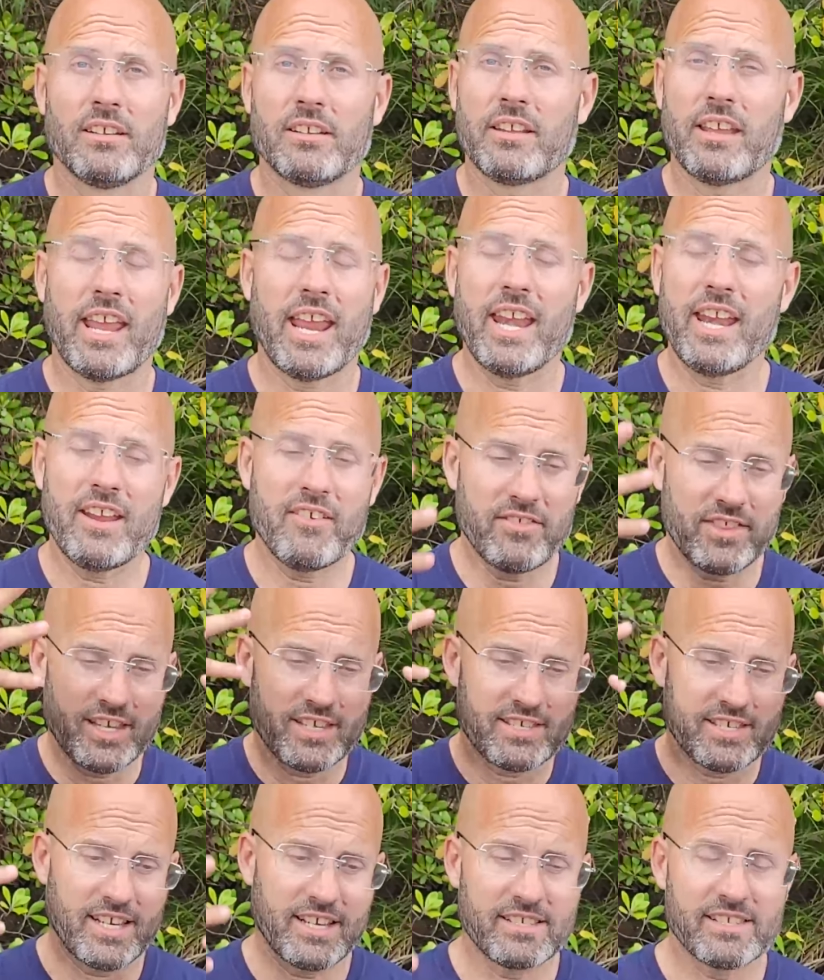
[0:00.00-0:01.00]
any of
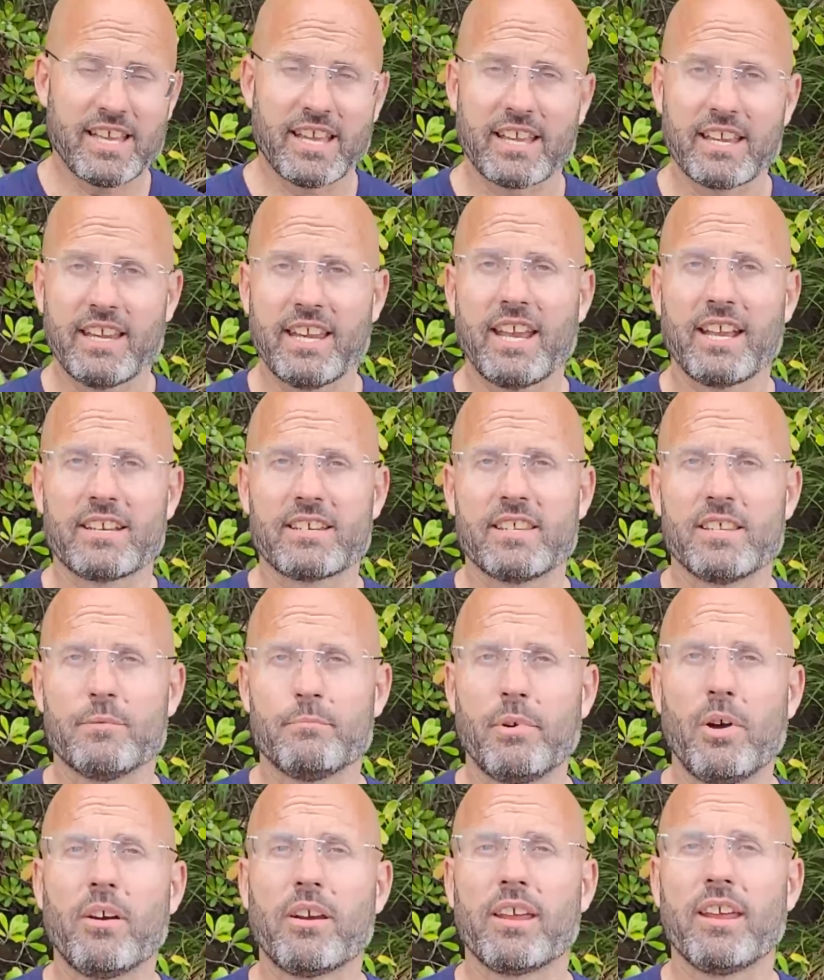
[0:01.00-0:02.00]
these things that connect to the
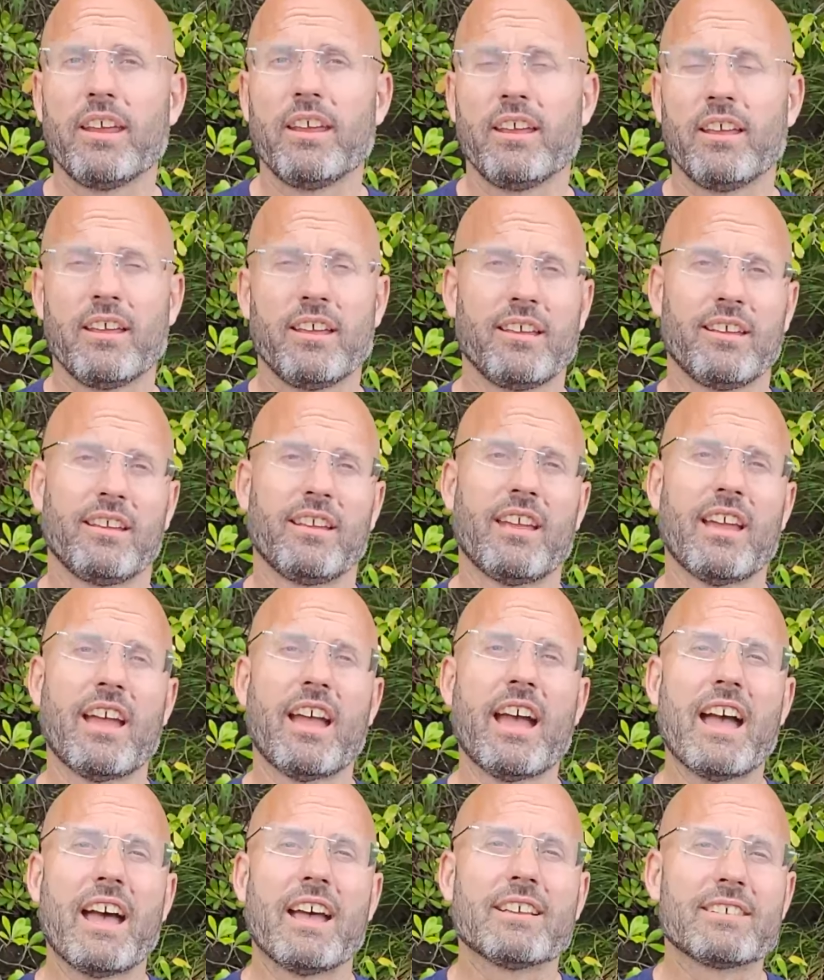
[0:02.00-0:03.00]
body
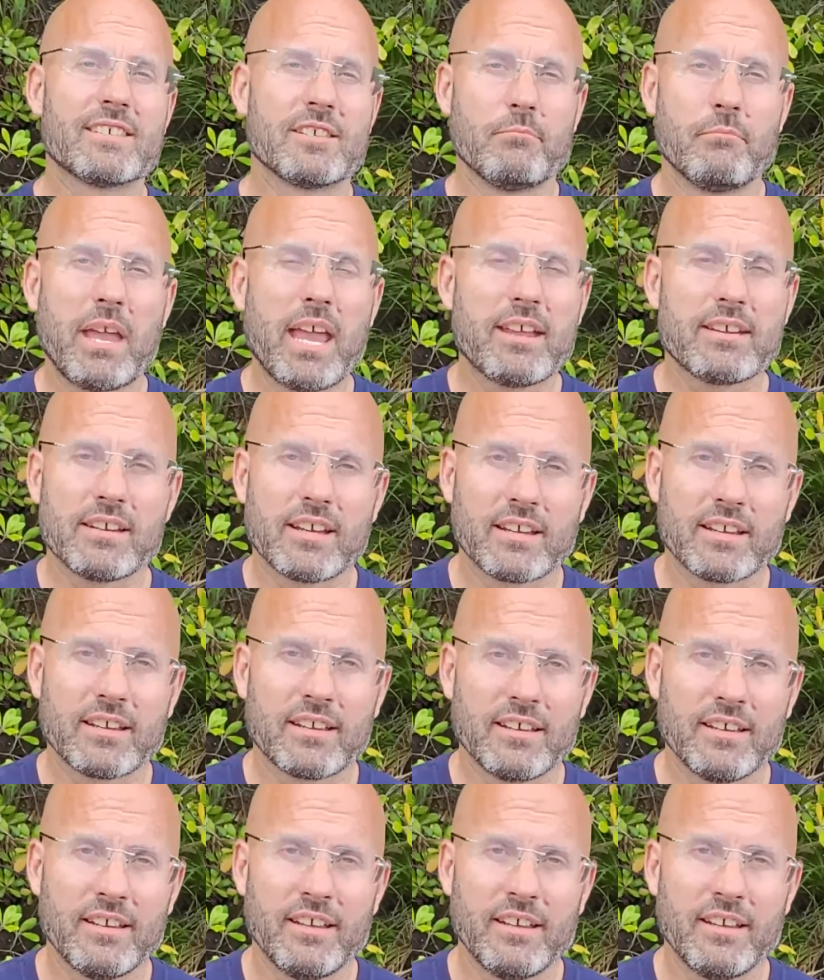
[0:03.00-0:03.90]
are somatic.